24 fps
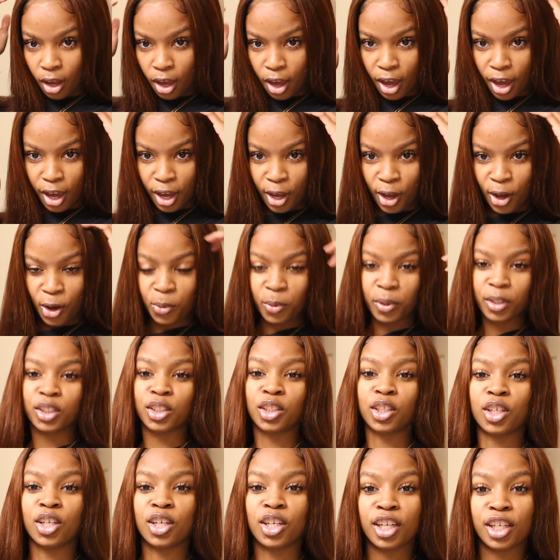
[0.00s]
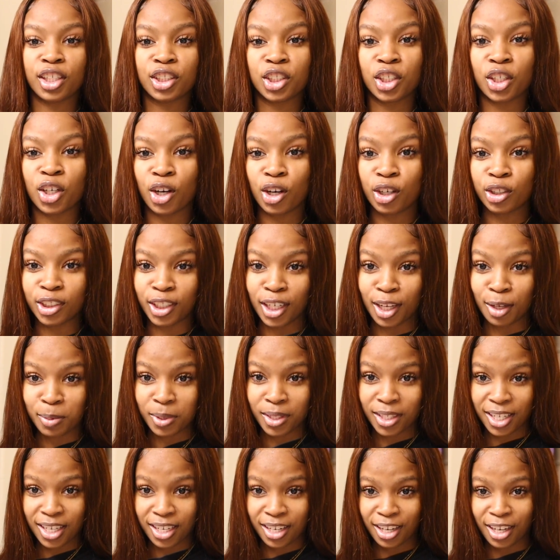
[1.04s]
Hey y'all, what's good? It's your girl
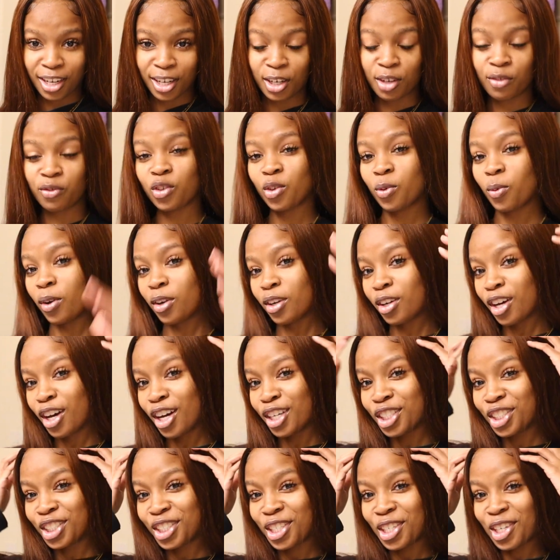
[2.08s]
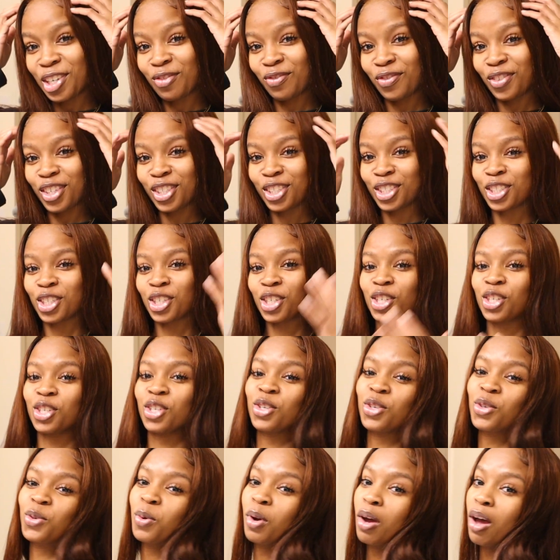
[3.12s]
Jamestina, and if you want to achieve this
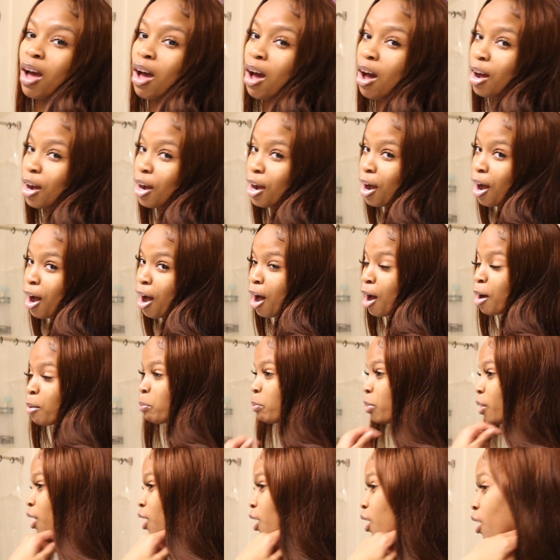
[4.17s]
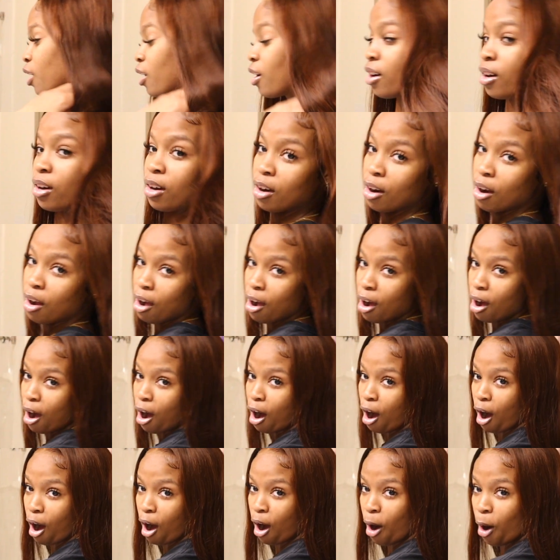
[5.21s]
cute copper
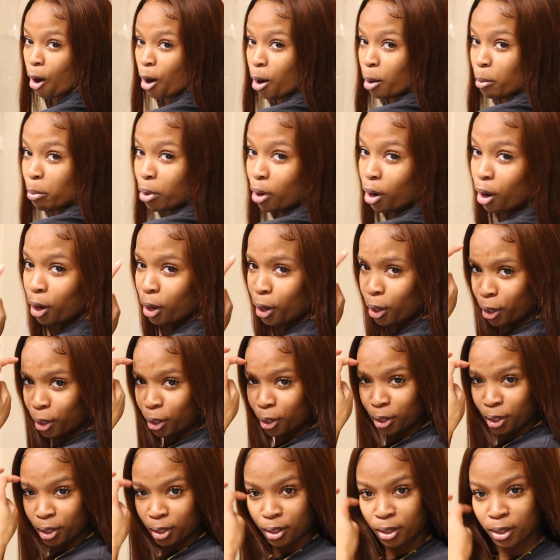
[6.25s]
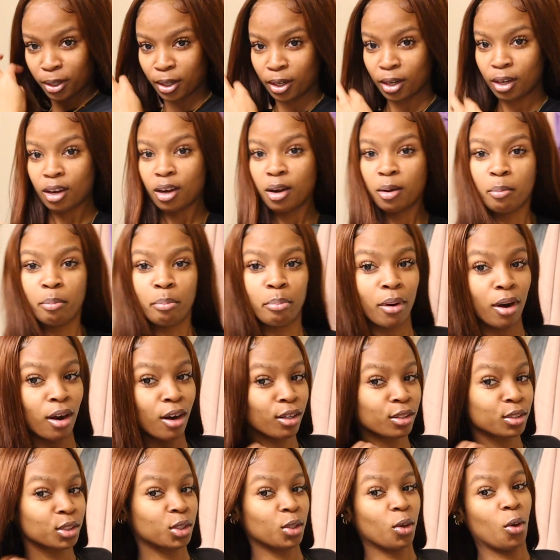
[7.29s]
Auburn
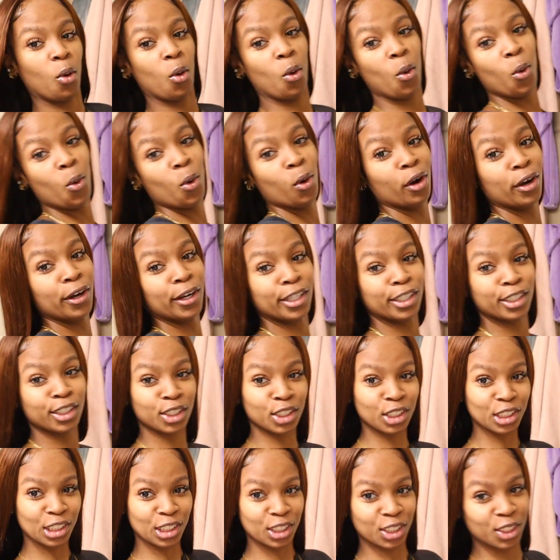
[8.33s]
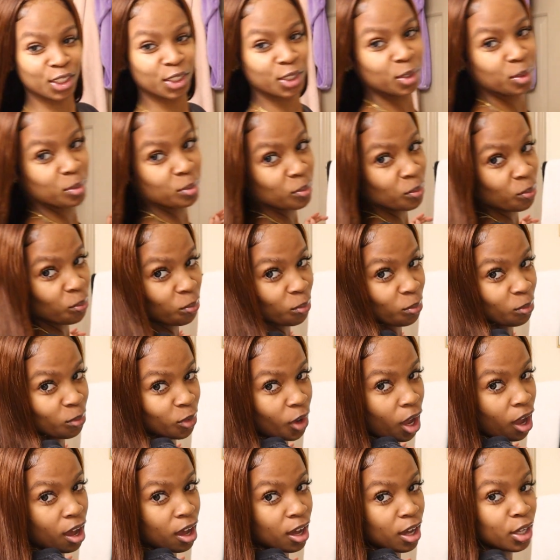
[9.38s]
burnt orange
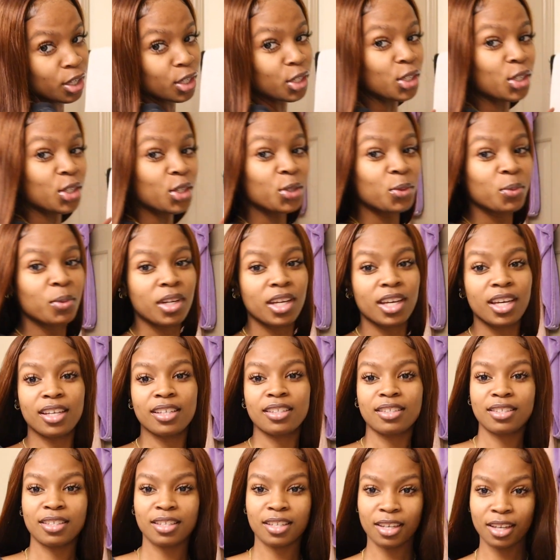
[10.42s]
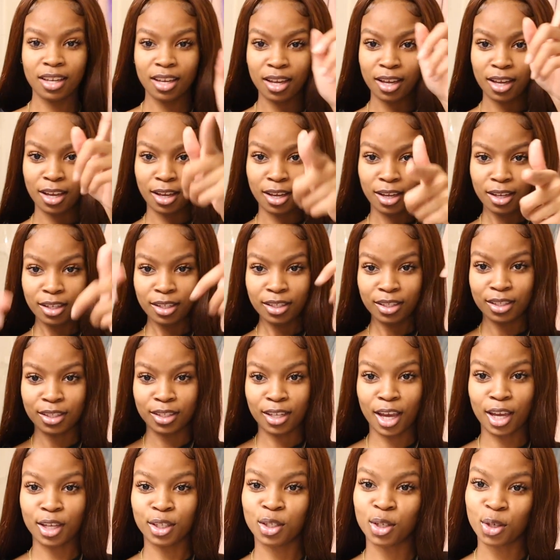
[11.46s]
unit,
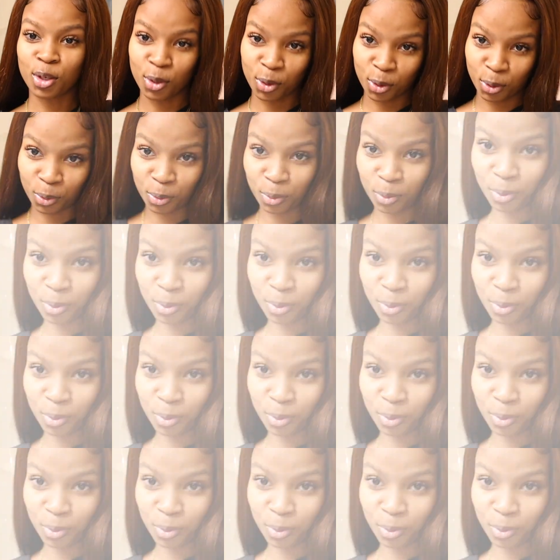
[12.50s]
stay tuned.